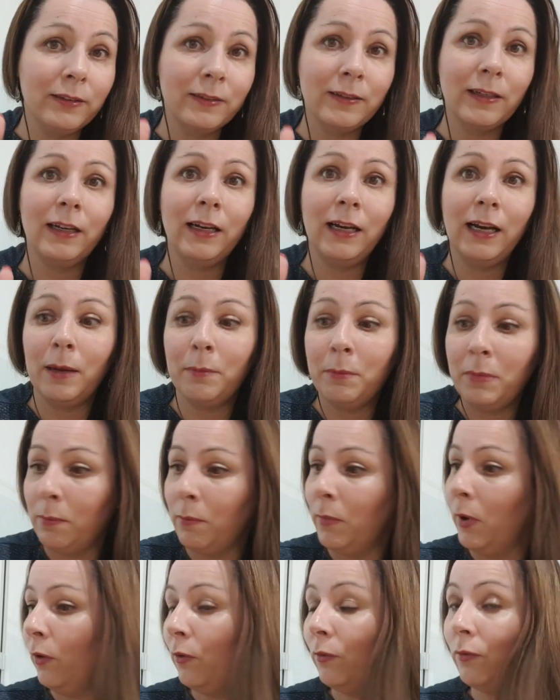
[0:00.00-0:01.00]
instead of letting me
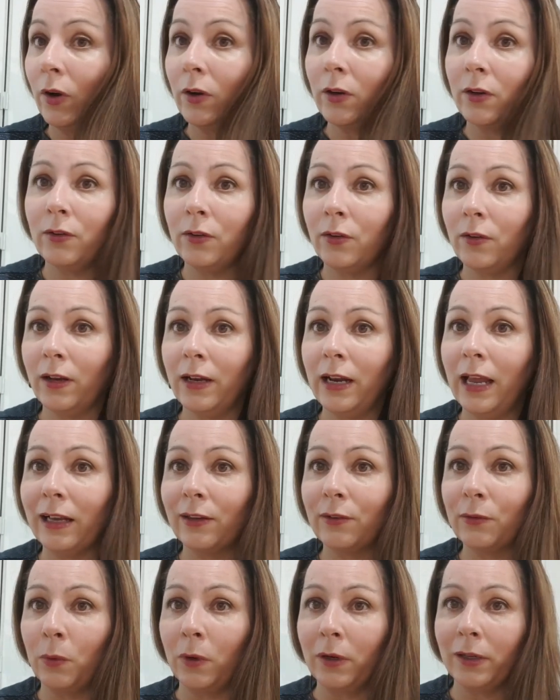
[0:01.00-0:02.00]
move on and do the
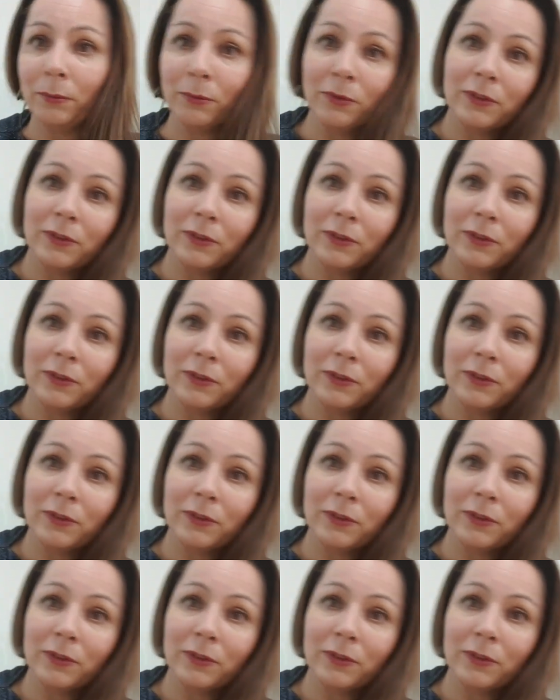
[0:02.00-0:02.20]
next one,